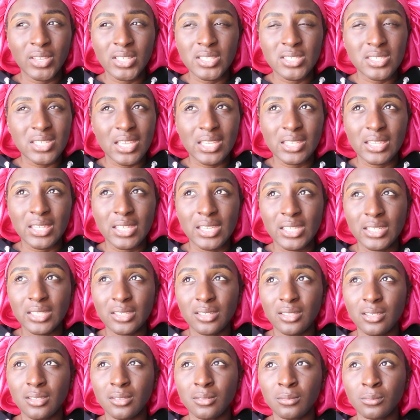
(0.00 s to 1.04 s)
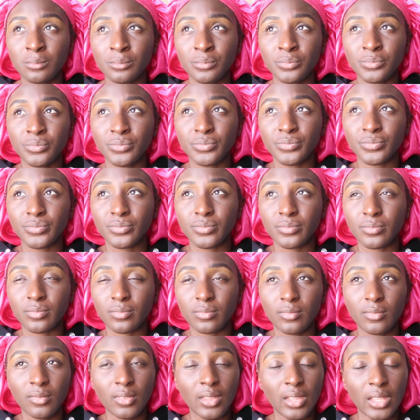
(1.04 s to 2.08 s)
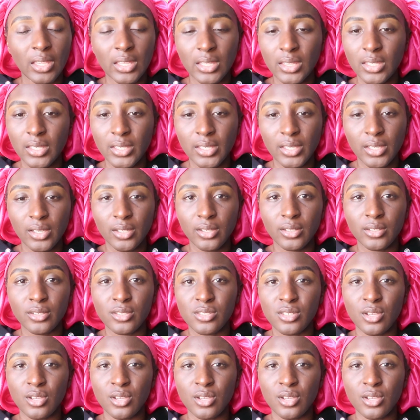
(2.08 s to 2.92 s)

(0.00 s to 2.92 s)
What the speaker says: events, I think, in the year.